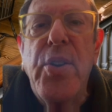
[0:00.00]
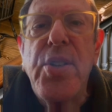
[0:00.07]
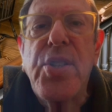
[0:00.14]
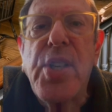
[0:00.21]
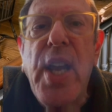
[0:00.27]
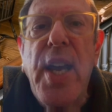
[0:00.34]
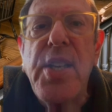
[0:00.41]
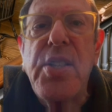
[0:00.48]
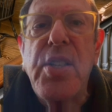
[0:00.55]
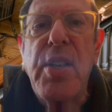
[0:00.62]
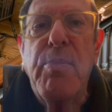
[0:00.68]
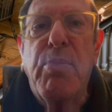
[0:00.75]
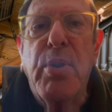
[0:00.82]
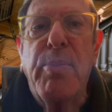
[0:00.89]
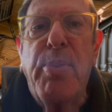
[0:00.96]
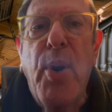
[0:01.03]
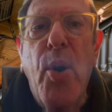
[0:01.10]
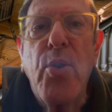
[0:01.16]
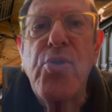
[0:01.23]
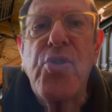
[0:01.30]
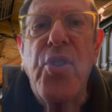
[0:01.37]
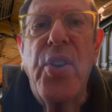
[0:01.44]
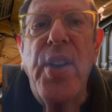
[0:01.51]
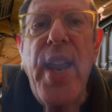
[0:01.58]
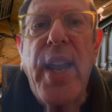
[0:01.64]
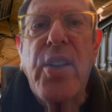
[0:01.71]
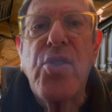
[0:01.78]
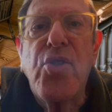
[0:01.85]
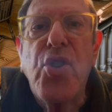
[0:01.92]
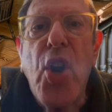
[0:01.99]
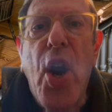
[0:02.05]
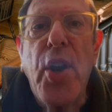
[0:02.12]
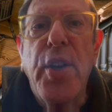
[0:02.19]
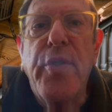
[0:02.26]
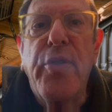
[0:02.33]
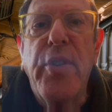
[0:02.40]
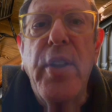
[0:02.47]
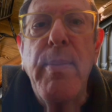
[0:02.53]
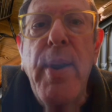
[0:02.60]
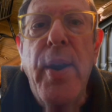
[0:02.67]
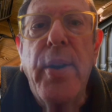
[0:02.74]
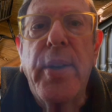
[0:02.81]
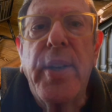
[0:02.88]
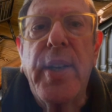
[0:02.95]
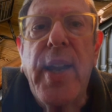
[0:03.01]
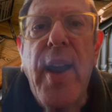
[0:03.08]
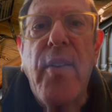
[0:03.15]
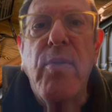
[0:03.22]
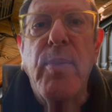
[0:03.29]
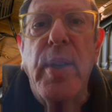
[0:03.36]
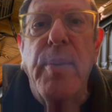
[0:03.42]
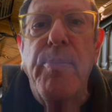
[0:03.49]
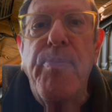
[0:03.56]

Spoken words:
discuss, and propose the next charter for the American government.